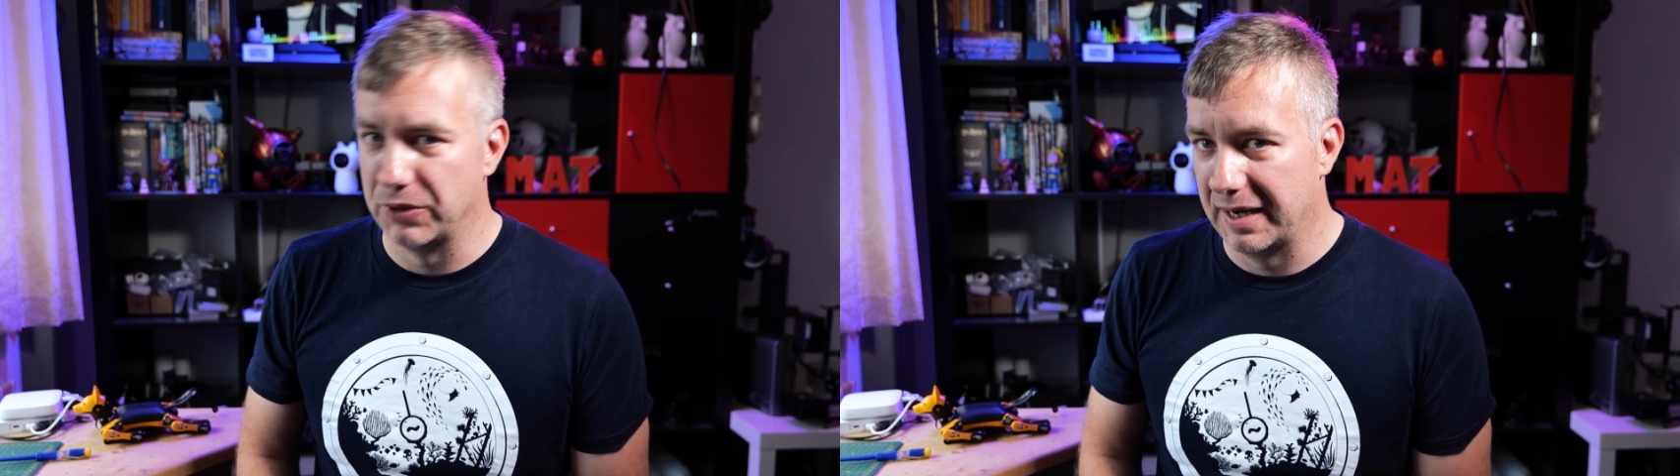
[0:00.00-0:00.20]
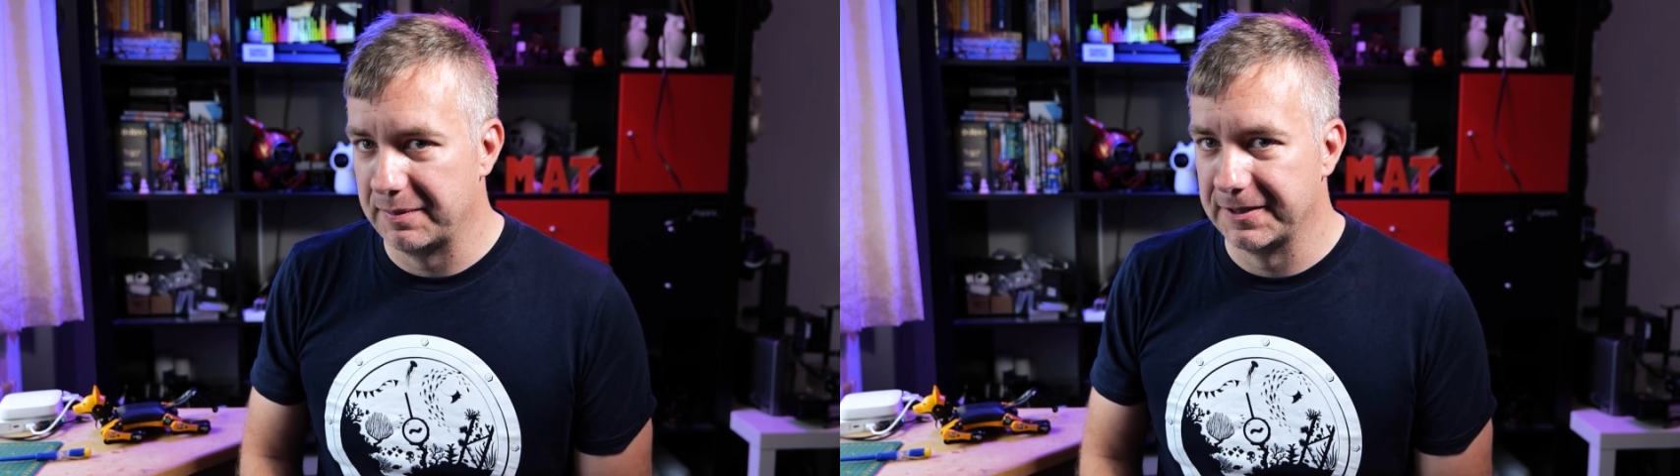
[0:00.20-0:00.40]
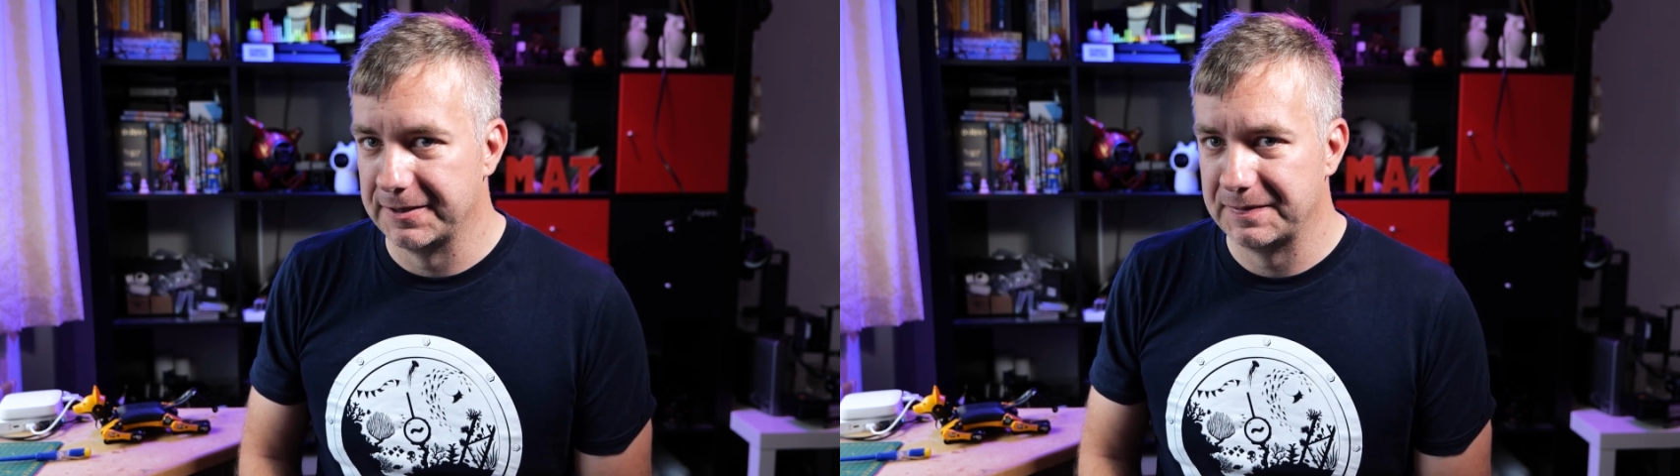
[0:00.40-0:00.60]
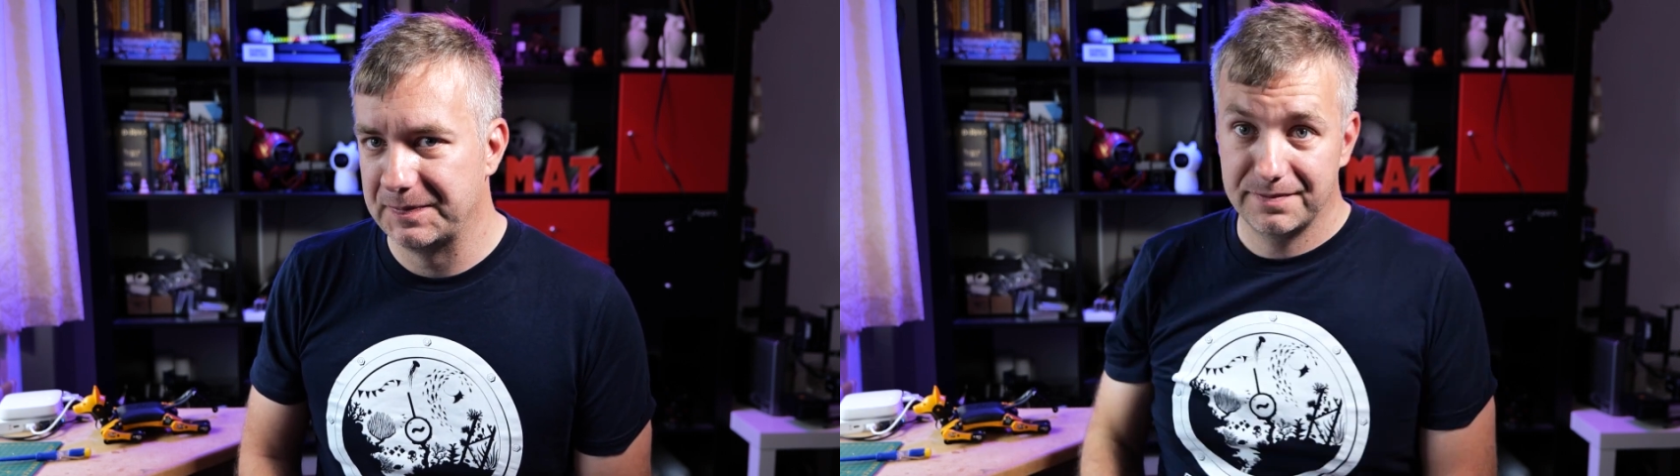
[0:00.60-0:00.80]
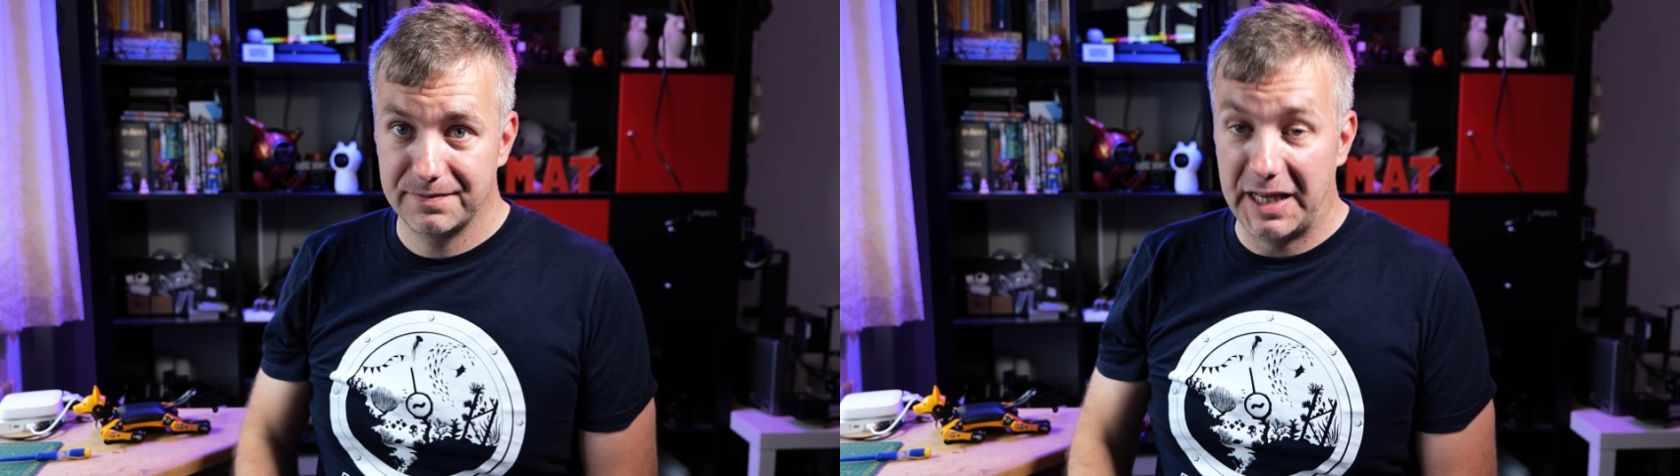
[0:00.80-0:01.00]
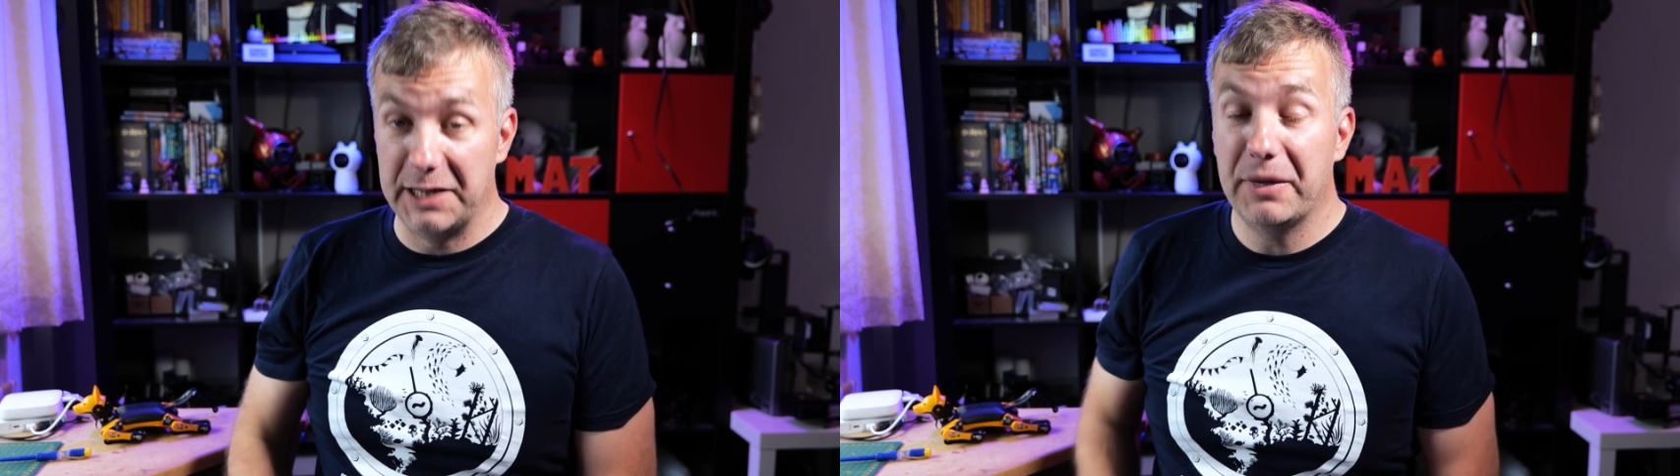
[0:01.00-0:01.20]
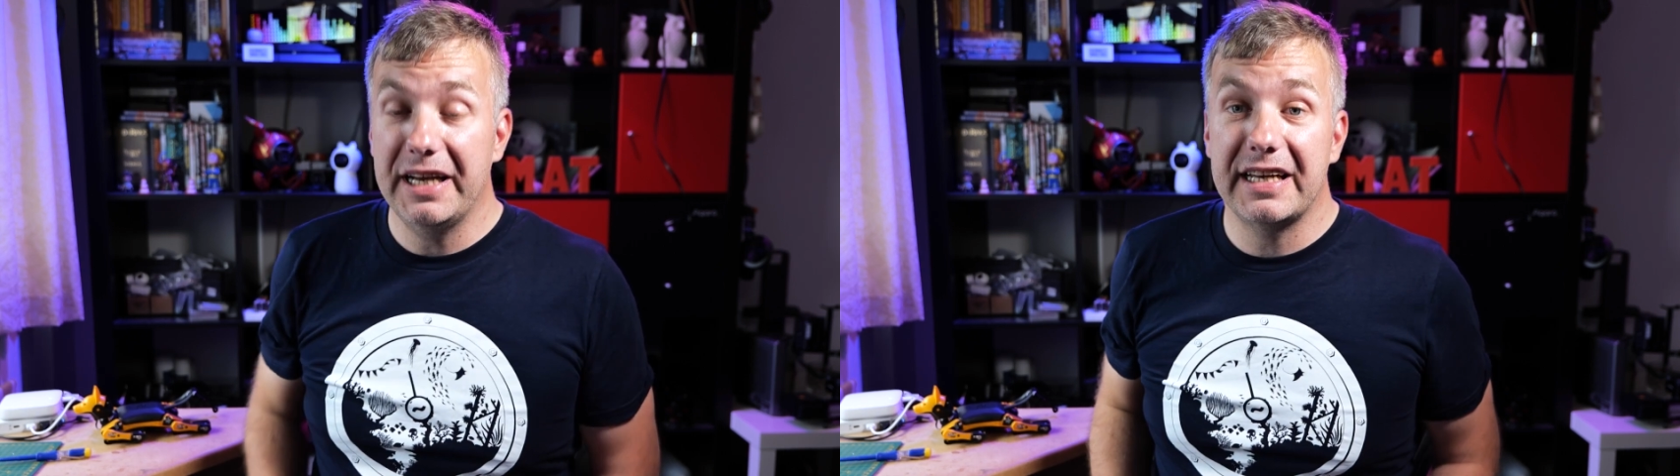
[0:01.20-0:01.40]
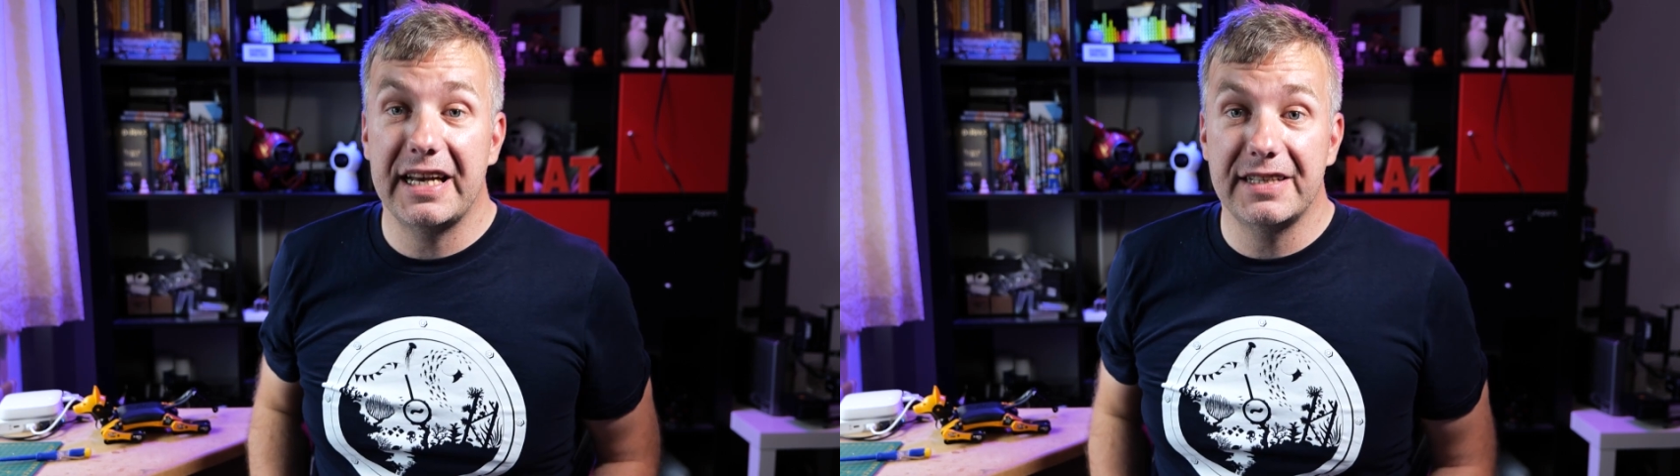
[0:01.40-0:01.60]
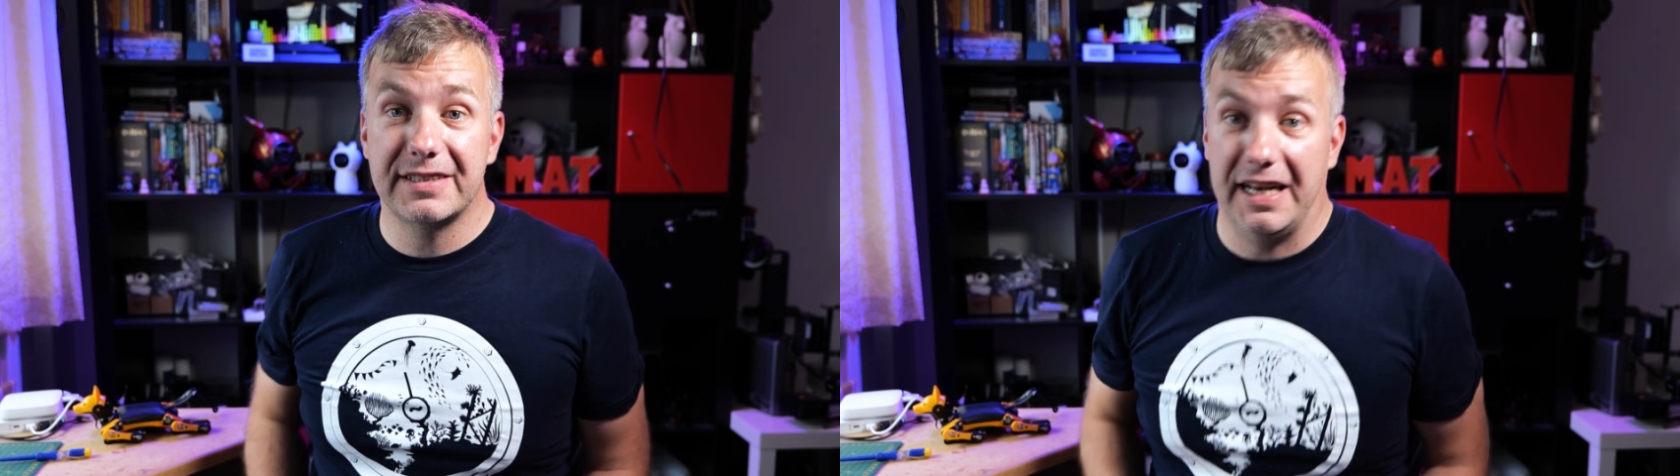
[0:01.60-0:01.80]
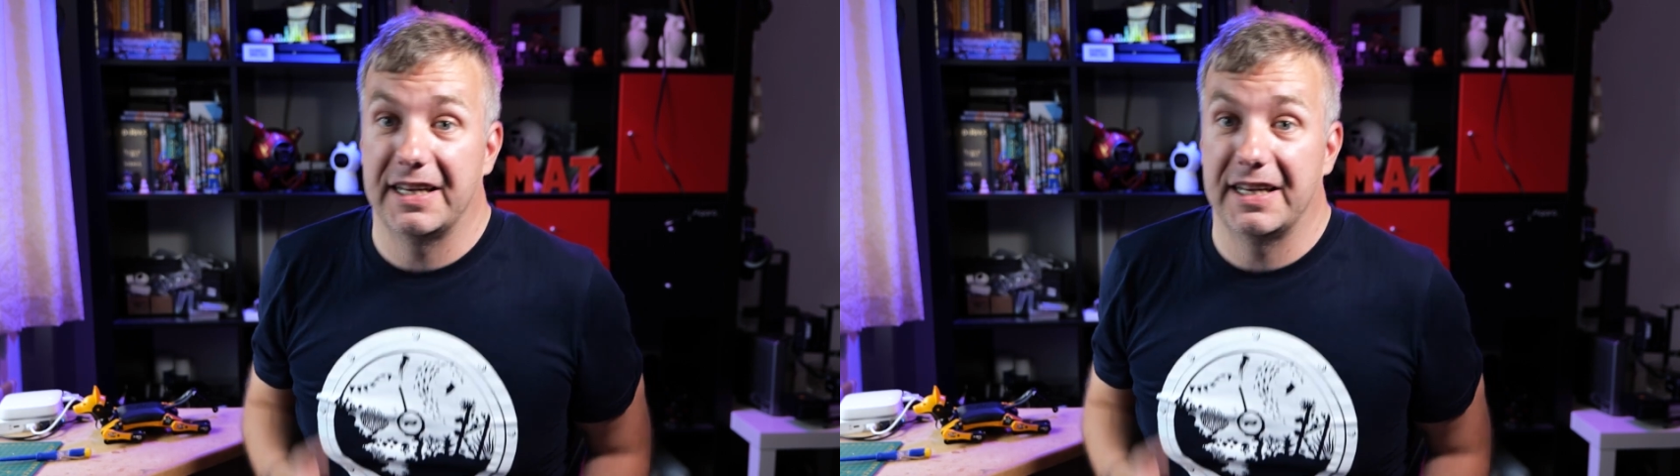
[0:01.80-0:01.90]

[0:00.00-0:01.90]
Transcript: happen. In my case,